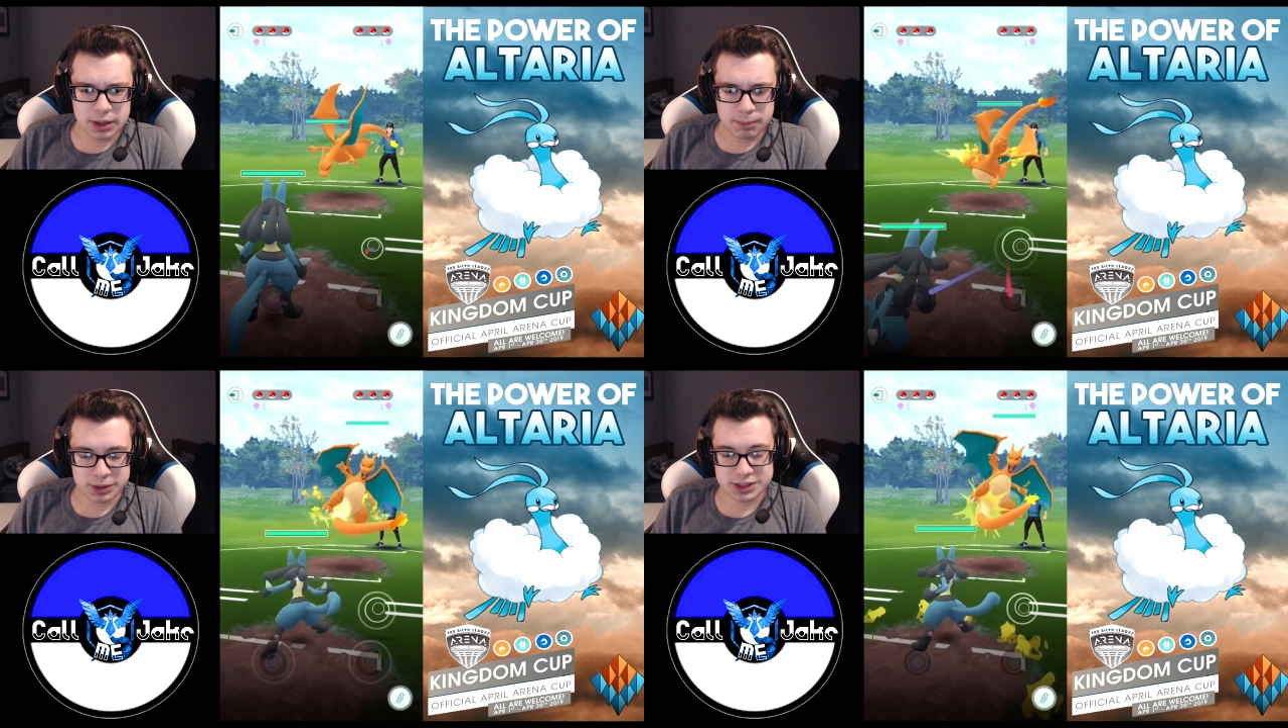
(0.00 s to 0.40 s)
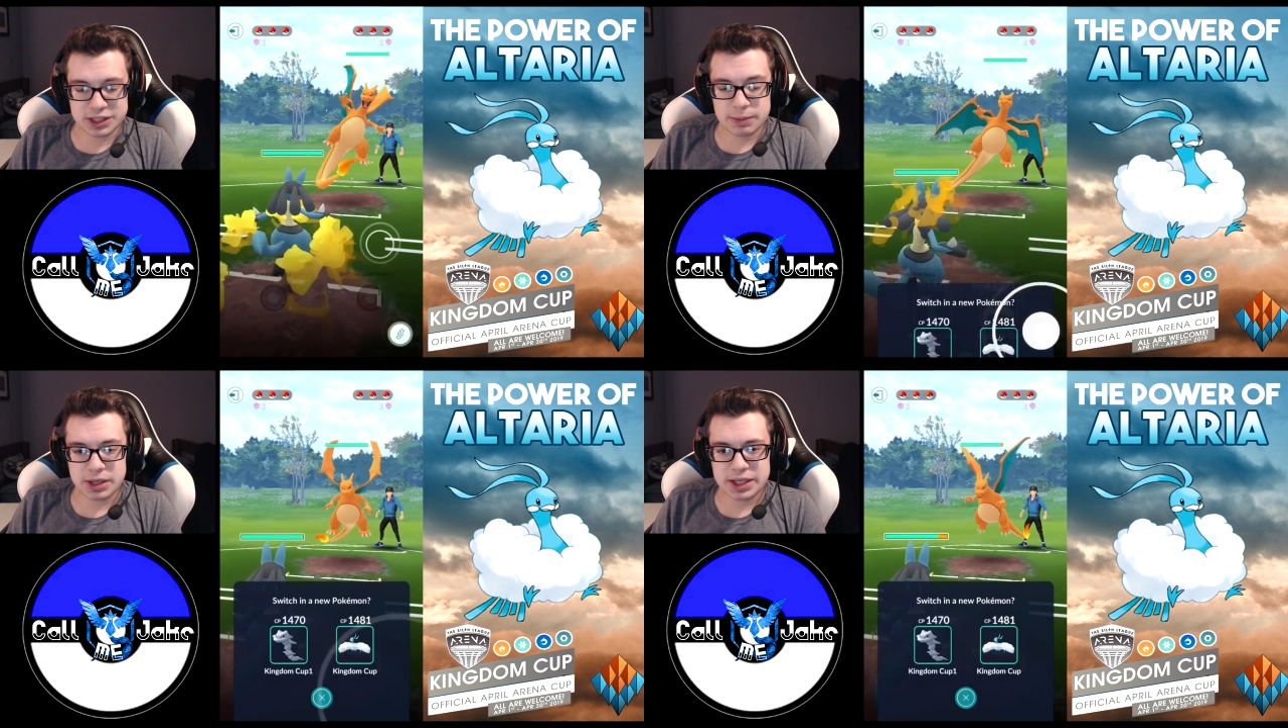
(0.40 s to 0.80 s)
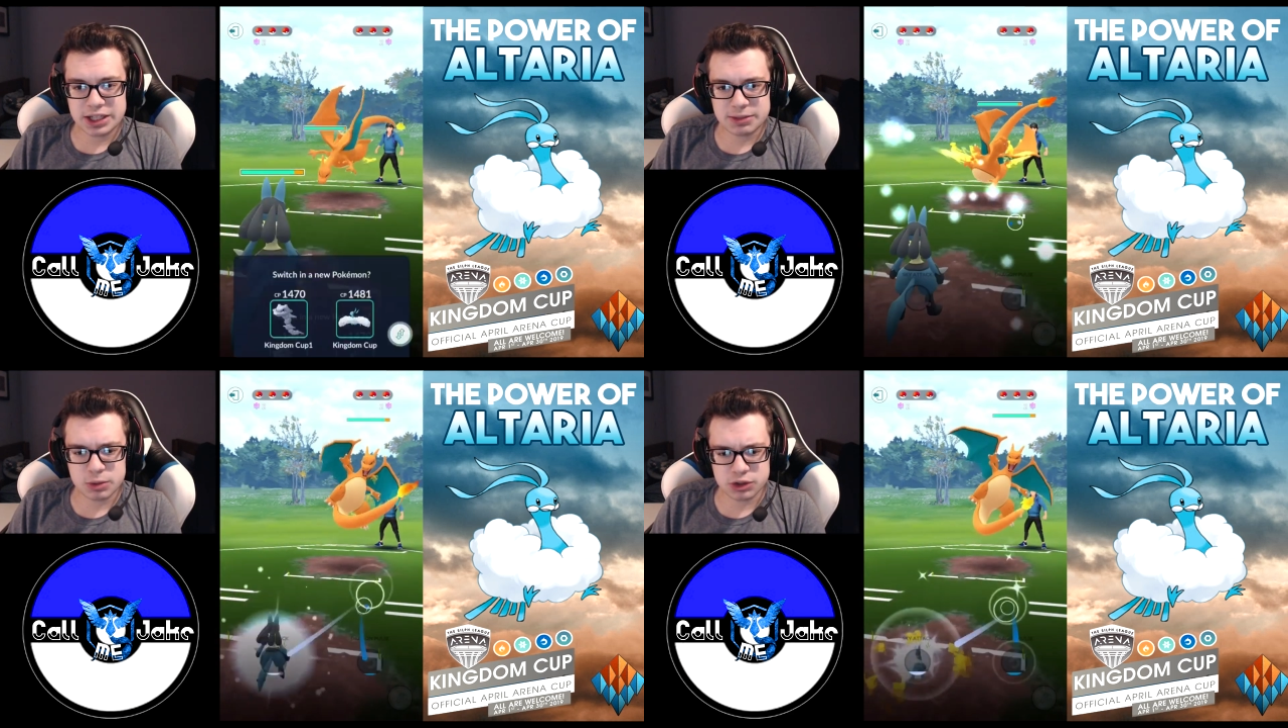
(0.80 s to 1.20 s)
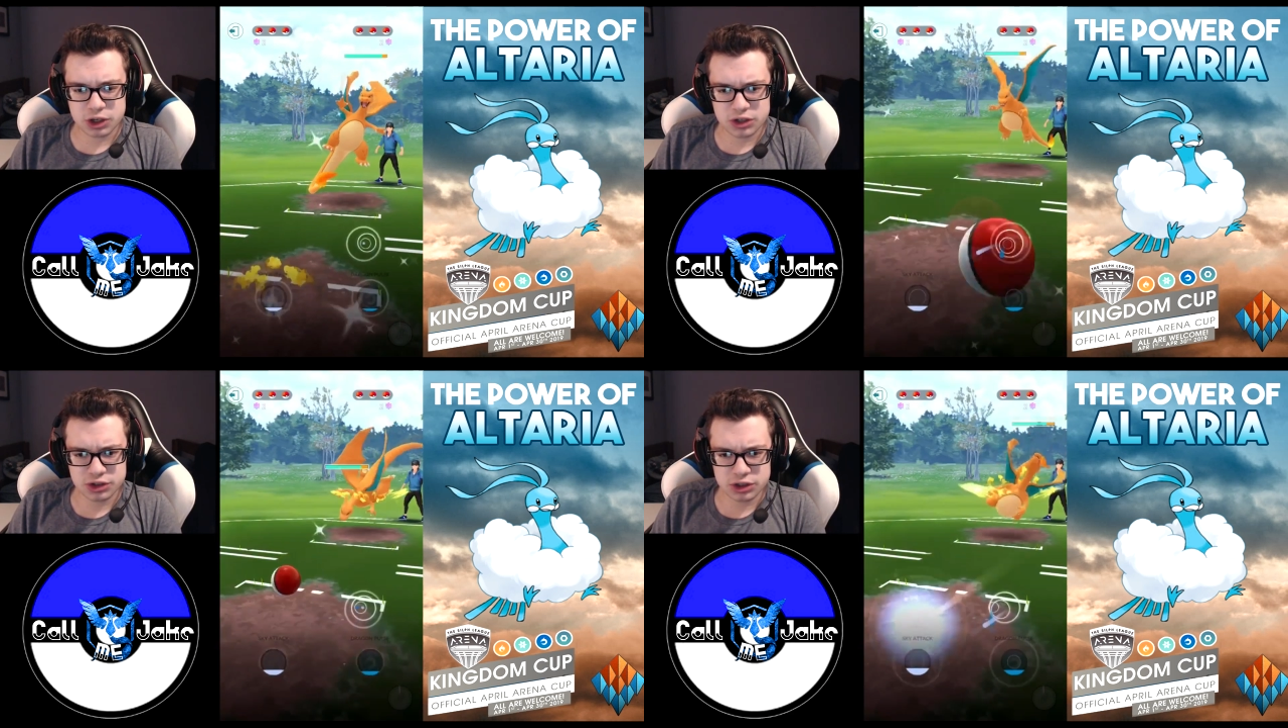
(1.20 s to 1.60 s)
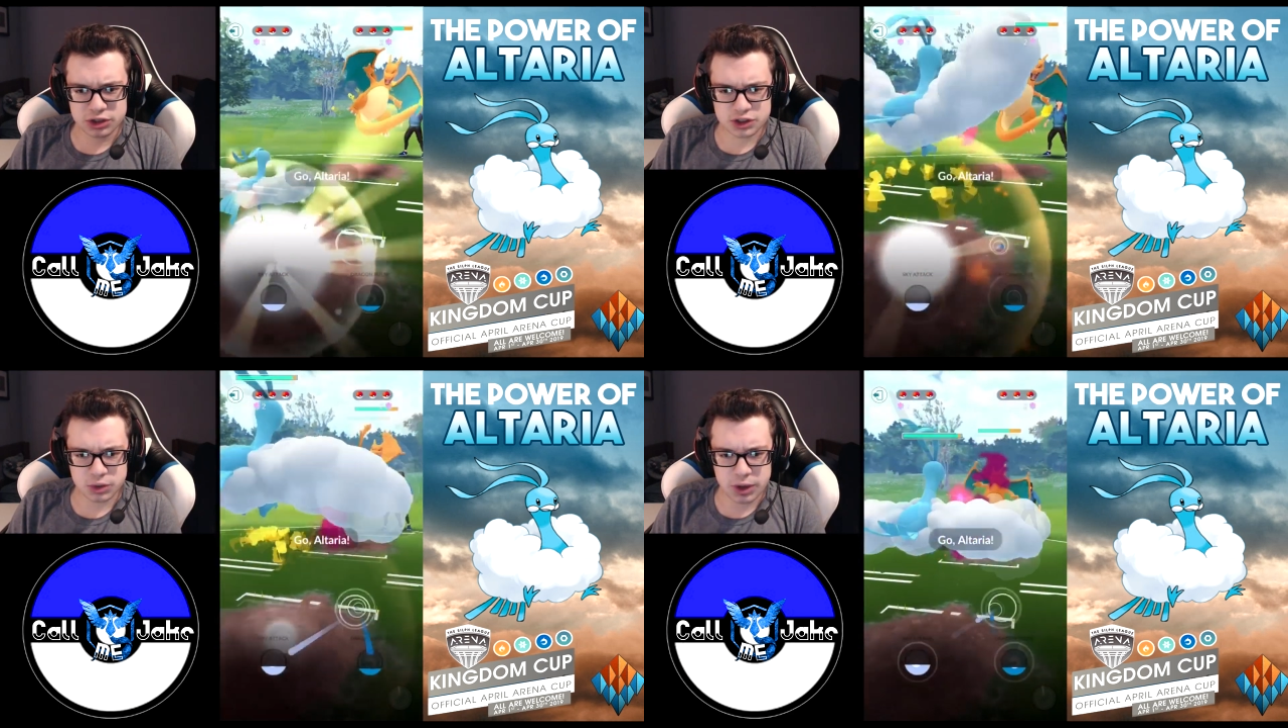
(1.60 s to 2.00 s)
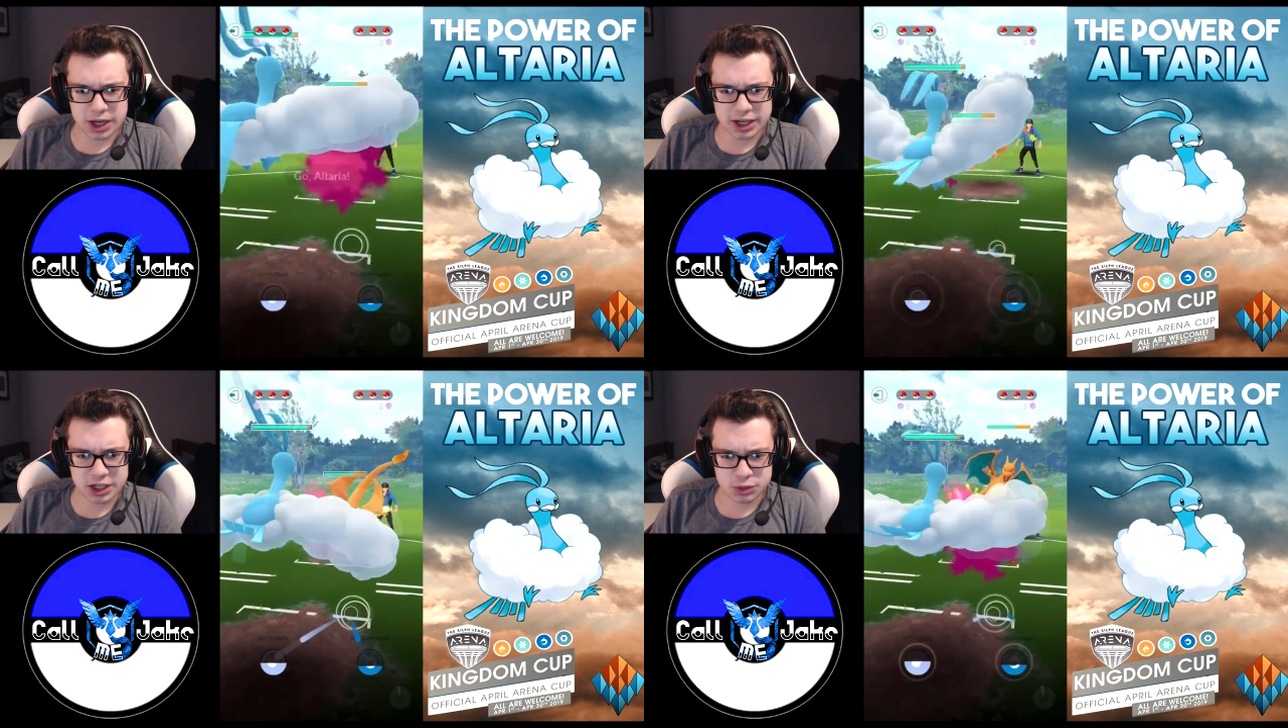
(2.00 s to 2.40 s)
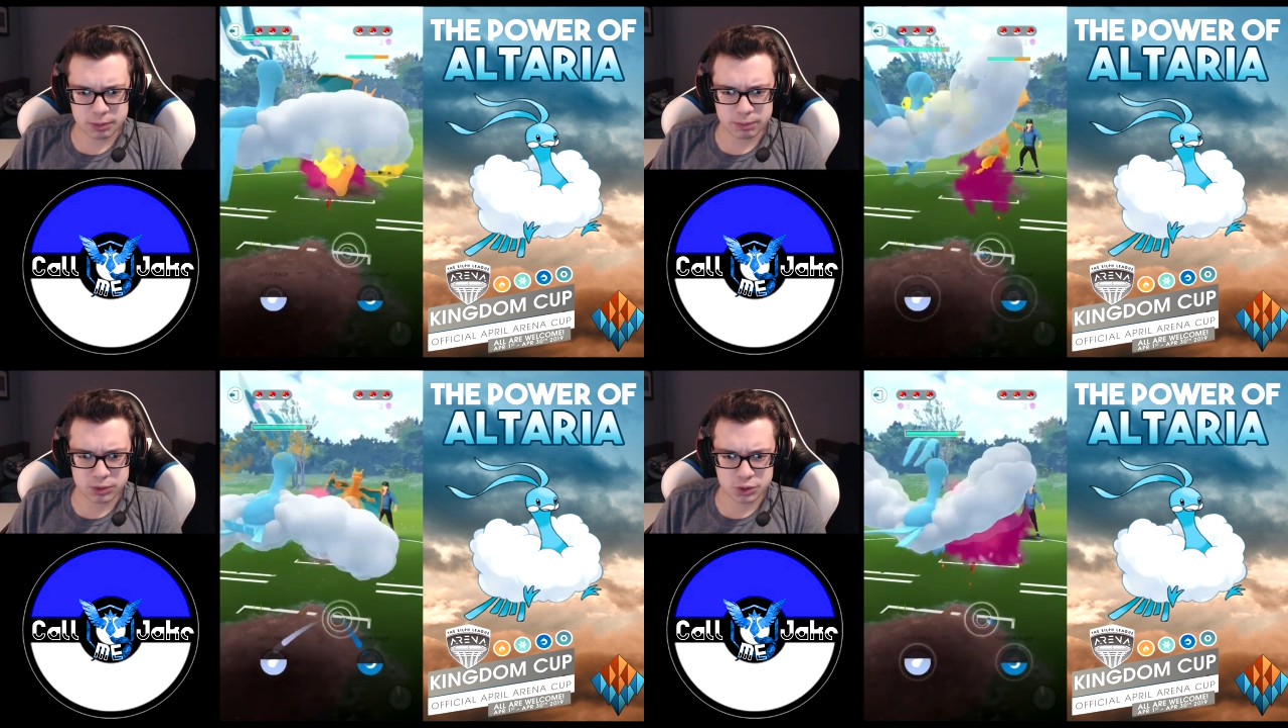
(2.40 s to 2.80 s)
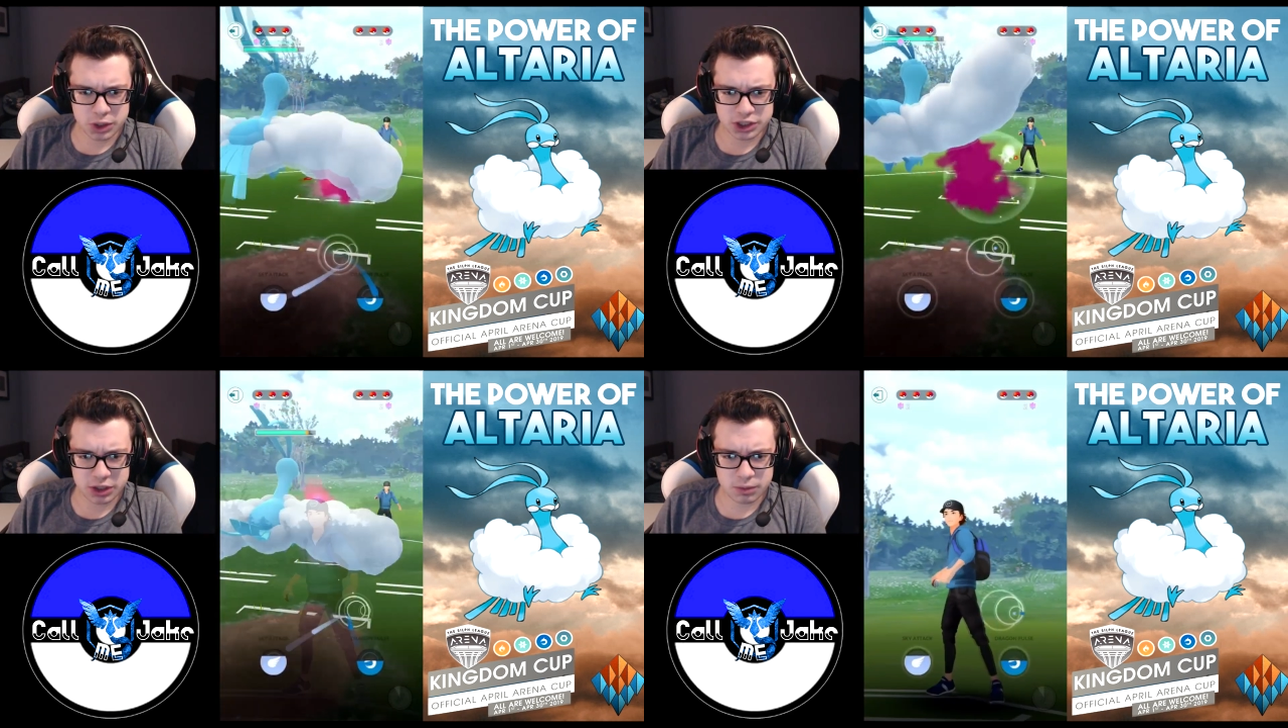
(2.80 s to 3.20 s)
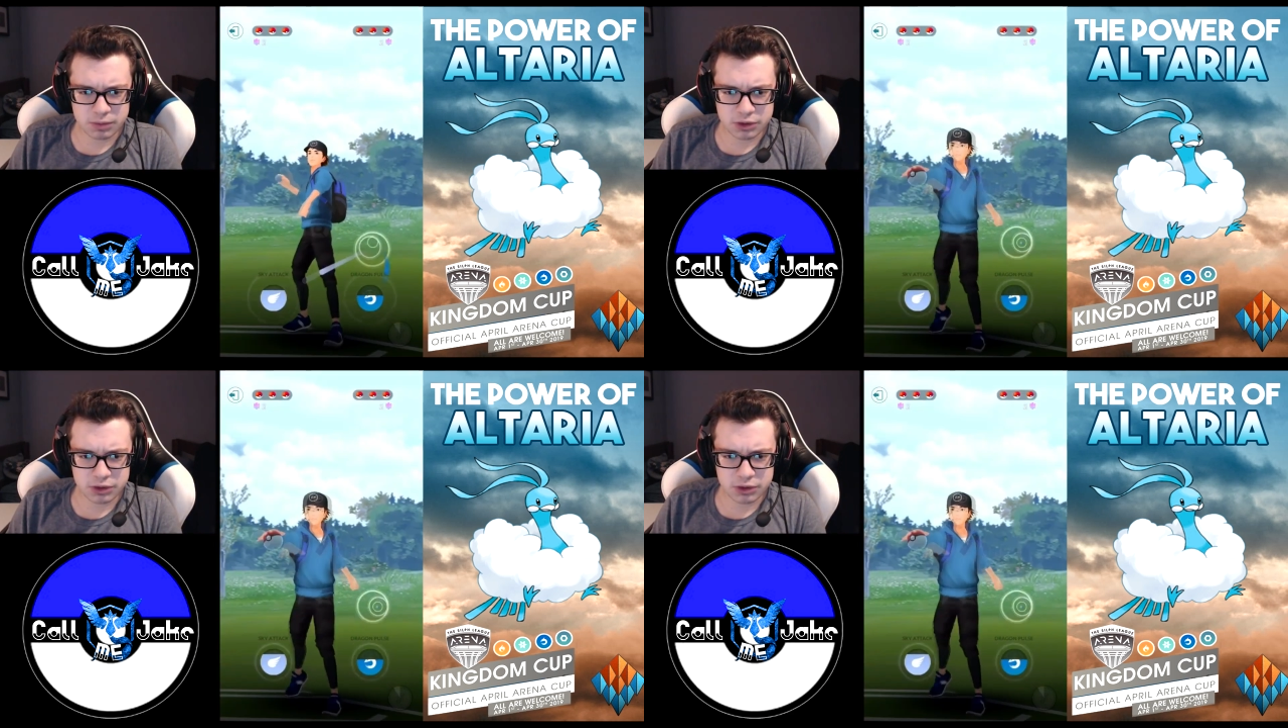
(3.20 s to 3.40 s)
But this time he gets me with Charizard, so I got to switch out